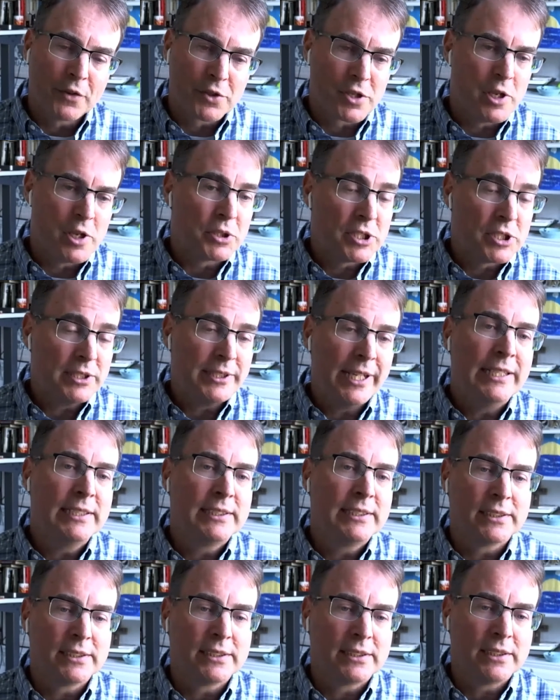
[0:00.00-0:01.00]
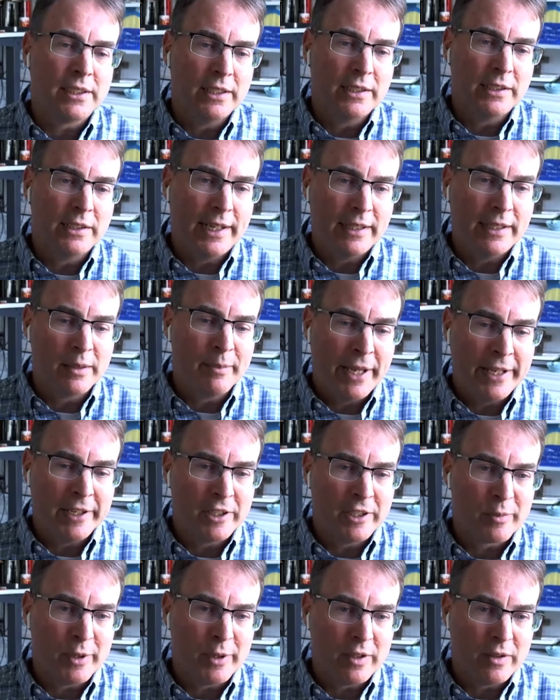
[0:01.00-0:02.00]
there's no stasis in data
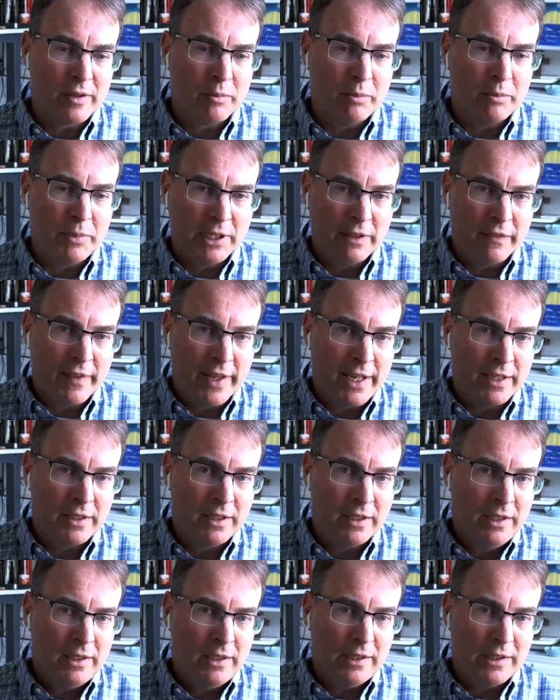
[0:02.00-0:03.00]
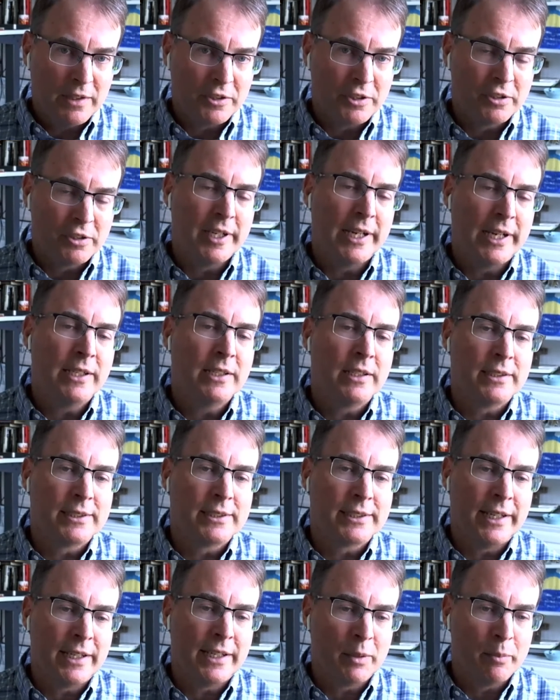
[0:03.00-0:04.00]
management, meaning that either your data
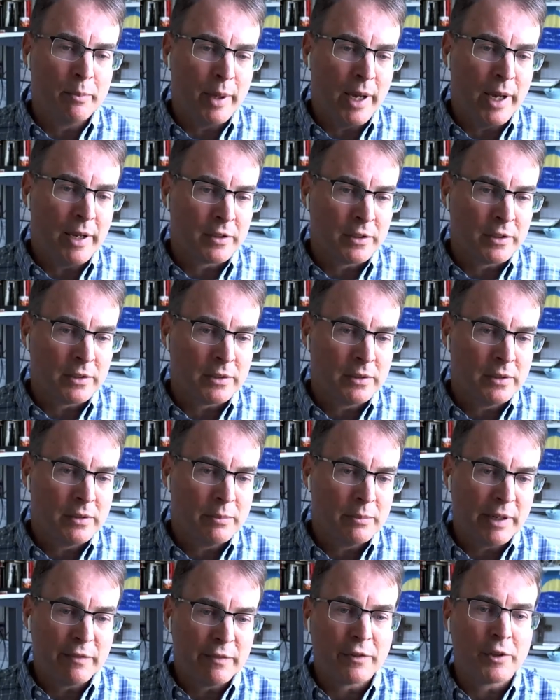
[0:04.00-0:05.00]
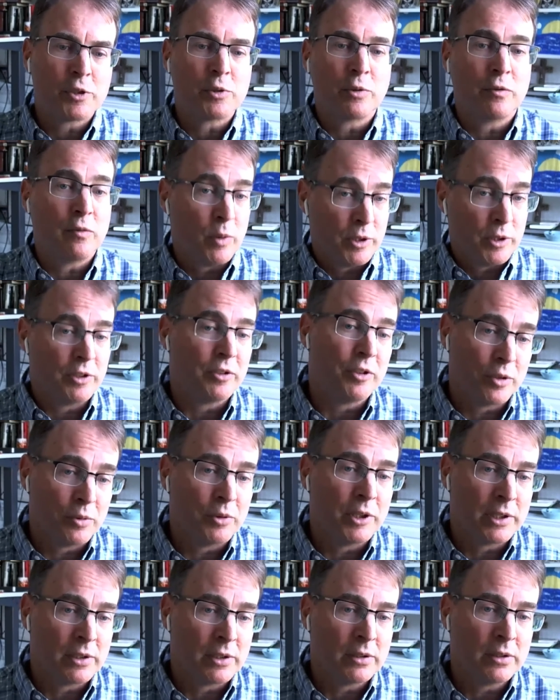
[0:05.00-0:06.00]
is getting better by virtue of what you're
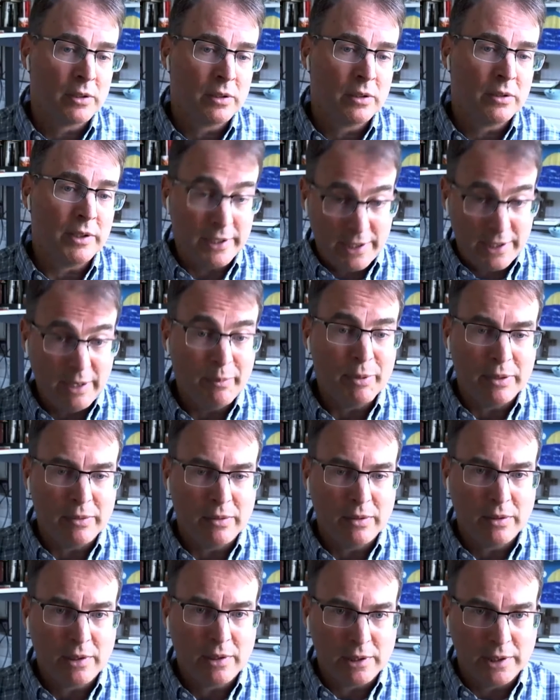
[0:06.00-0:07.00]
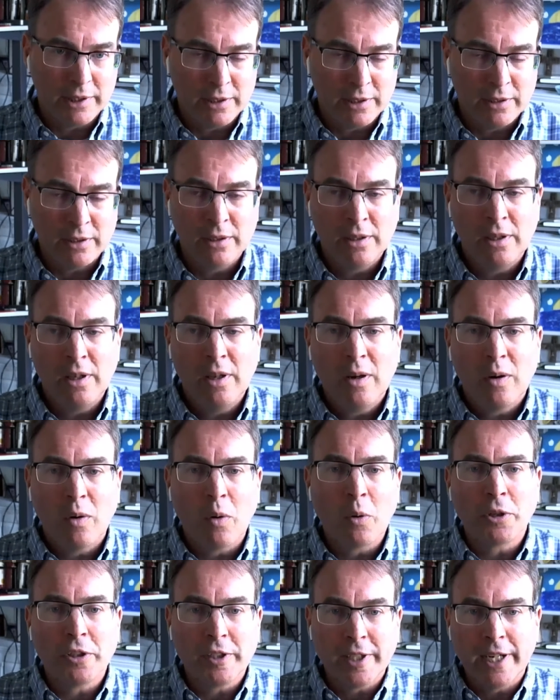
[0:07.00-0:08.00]
doing to keep it clean,
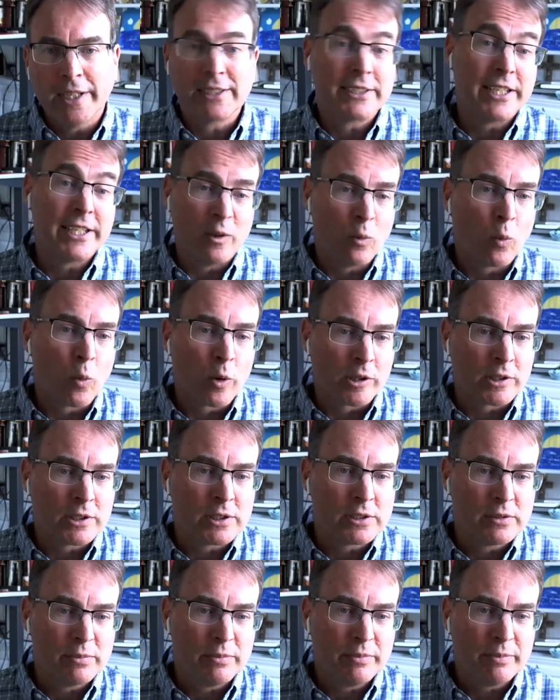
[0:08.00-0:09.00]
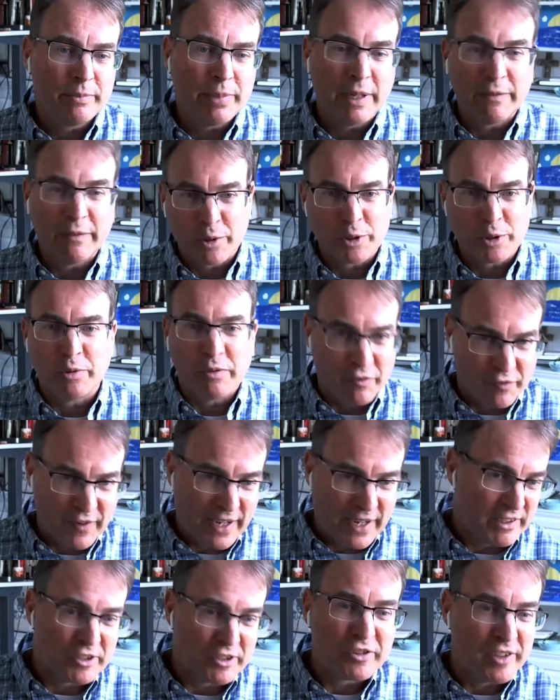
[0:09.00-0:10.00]
or your data is getting worse by virtue of the
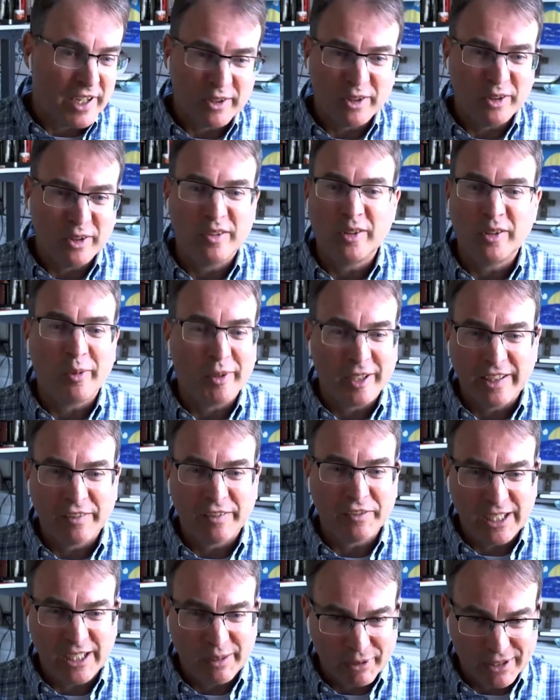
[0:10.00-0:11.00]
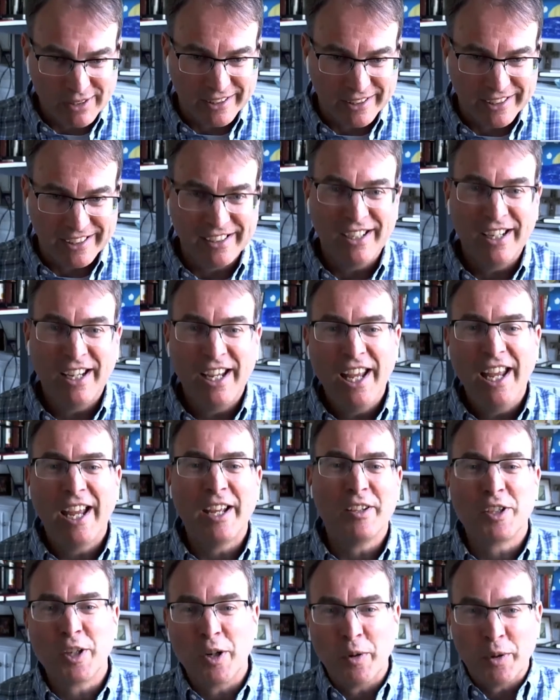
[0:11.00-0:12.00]
fact that you're not doing enough to keep it clean.
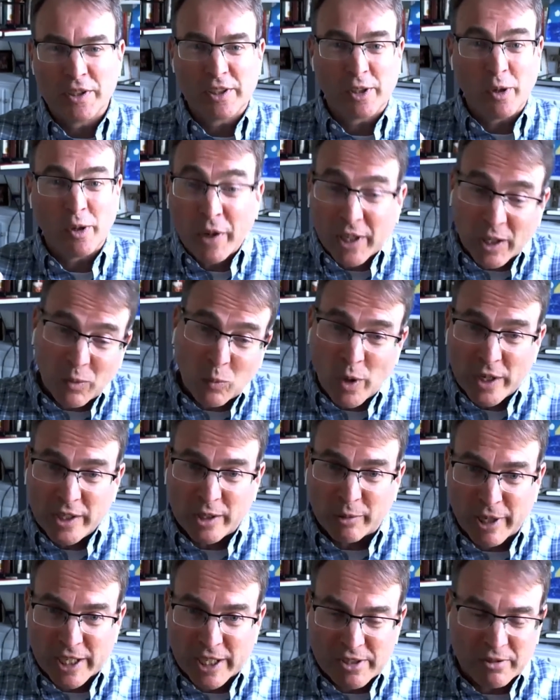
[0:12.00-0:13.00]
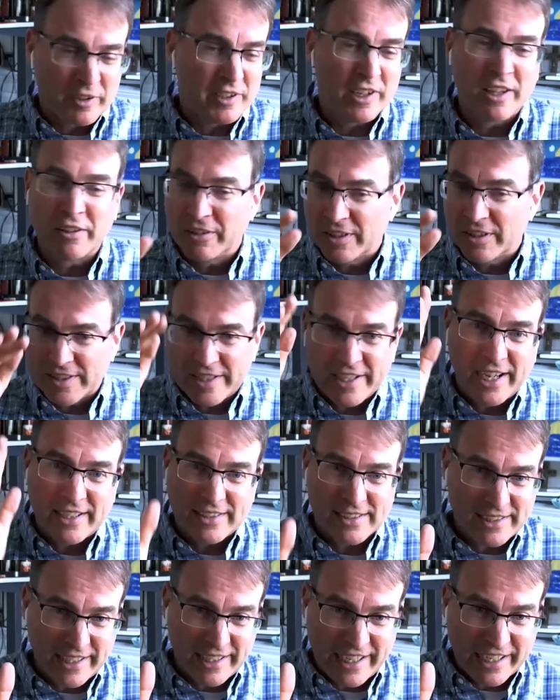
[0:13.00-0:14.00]
And so it's going in one direction or the other. It is
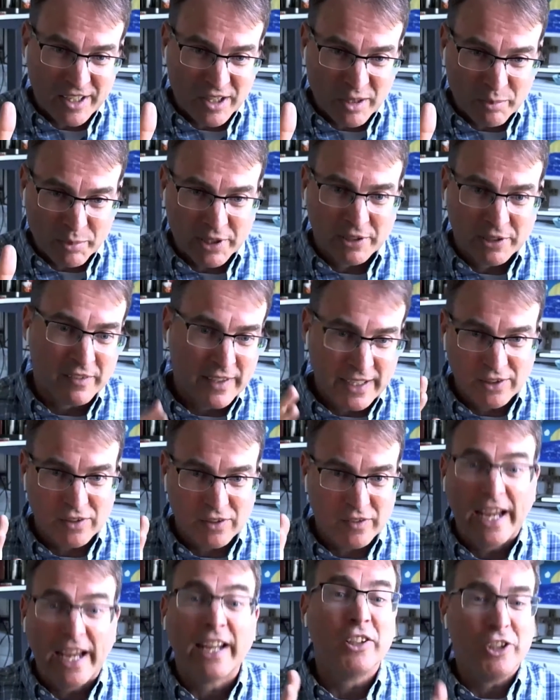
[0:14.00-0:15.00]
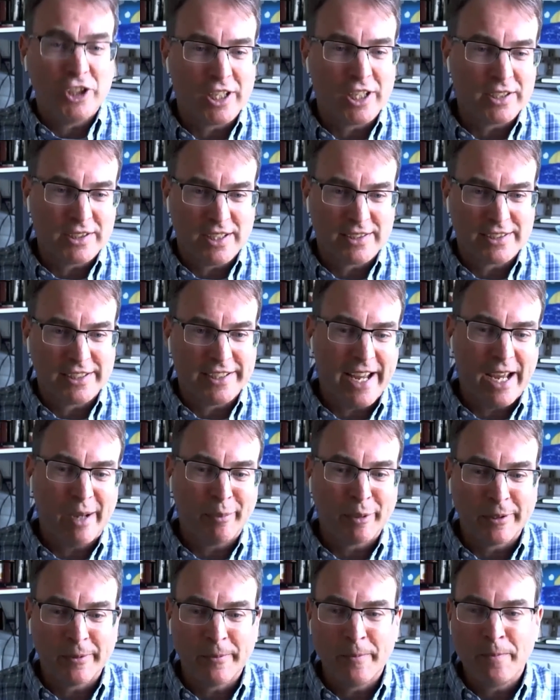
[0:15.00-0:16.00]
not staying in the middle. That that just doesn't
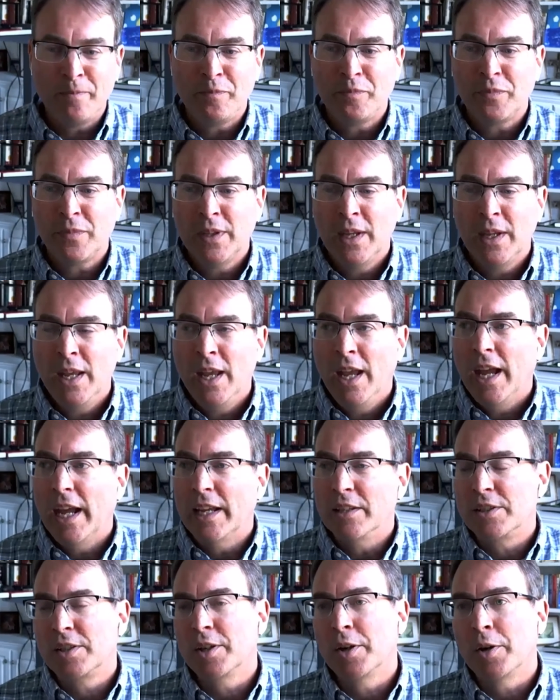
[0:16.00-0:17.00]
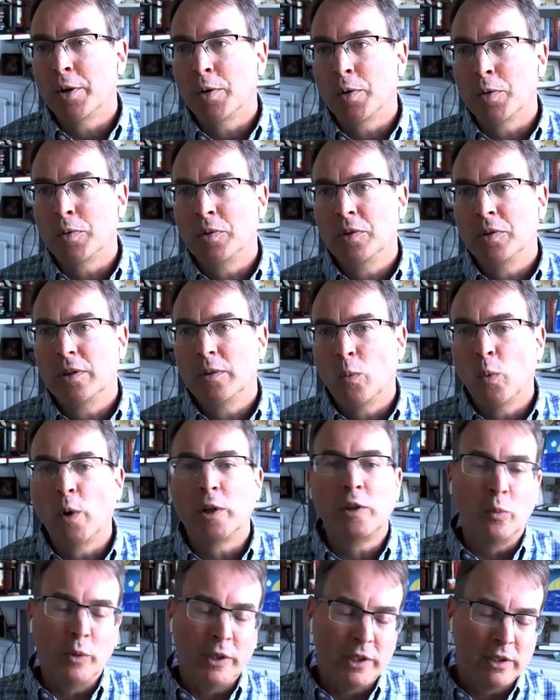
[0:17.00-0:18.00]
happen. And so
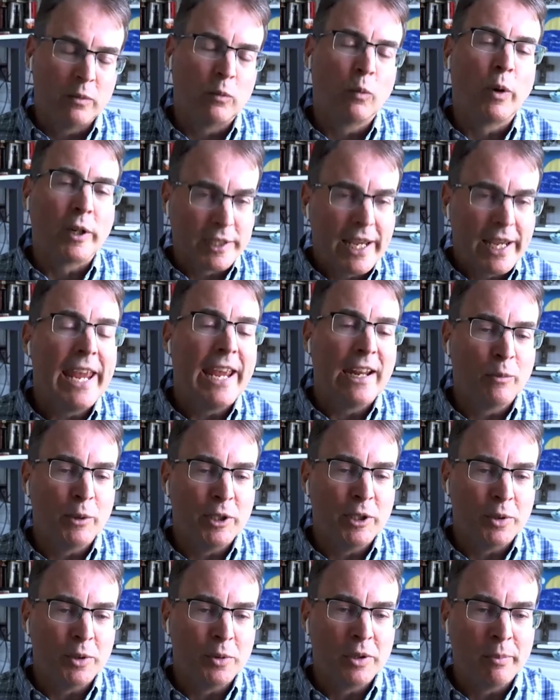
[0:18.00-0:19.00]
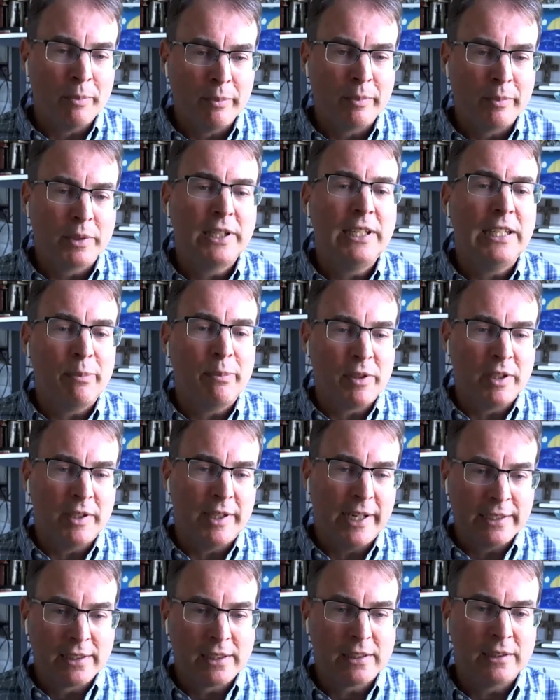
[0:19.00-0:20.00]
what do we? What can we do to keep the
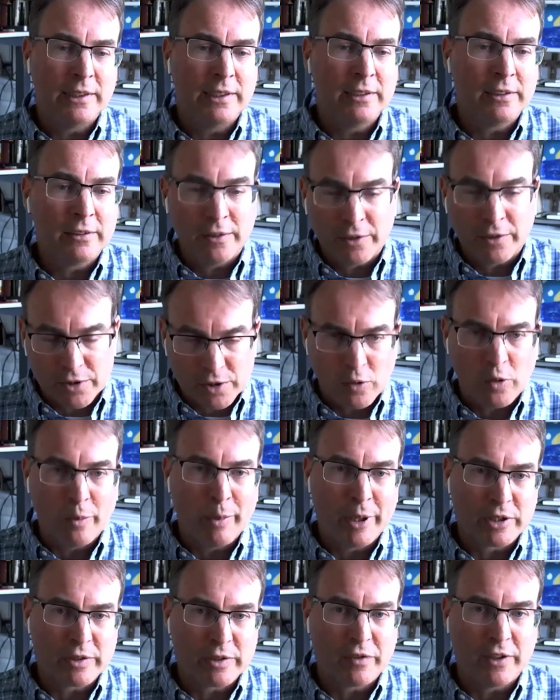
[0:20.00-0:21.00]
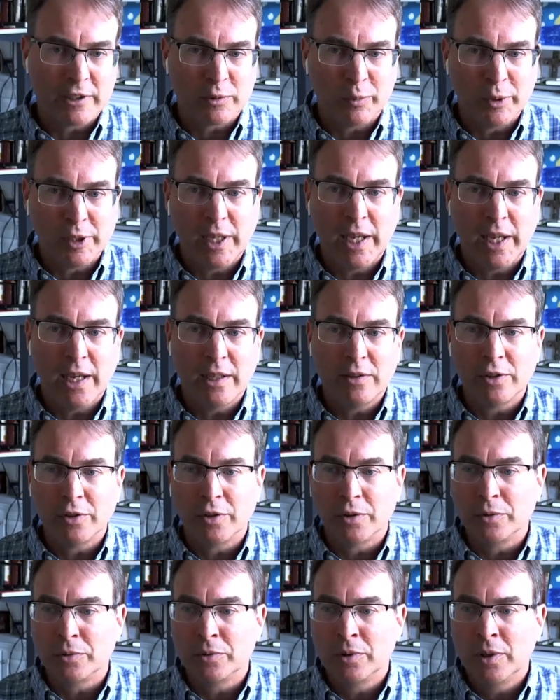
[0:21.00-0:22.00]
data cleaner? And there's a whole bunch of things we can
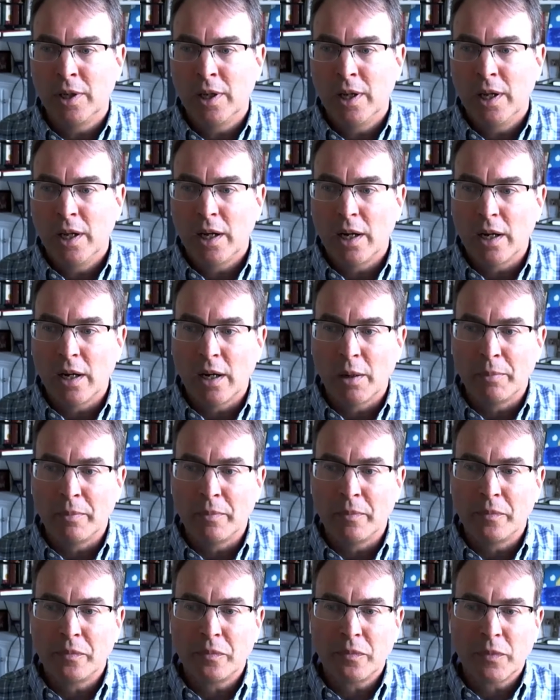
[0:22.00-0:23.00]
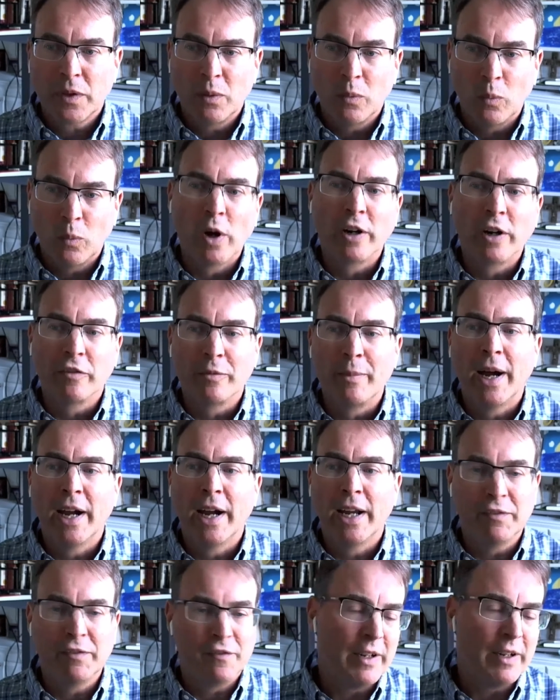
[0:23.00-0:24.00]
do. Um, one of
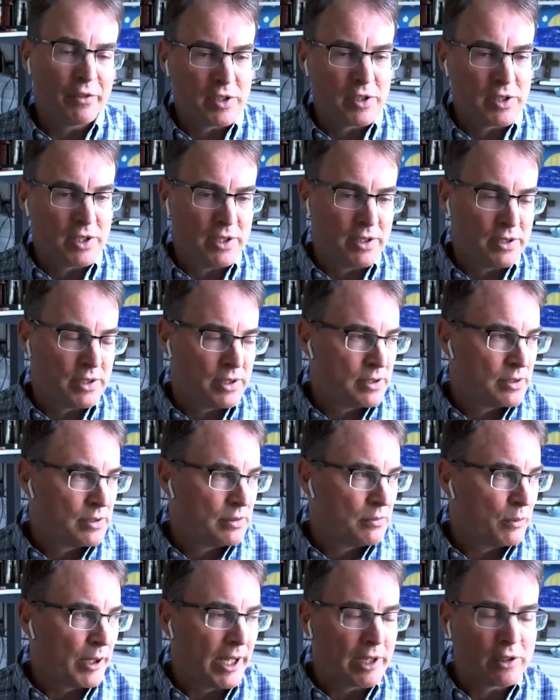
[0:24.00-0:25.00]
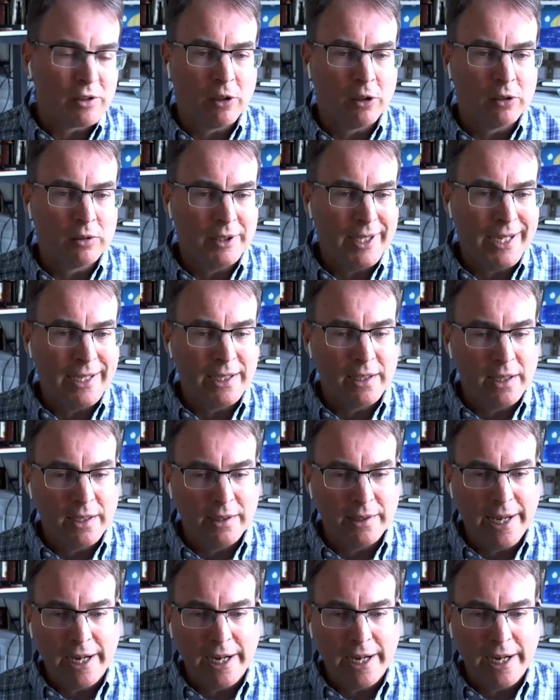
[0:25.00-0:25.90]
my favorites is what I call data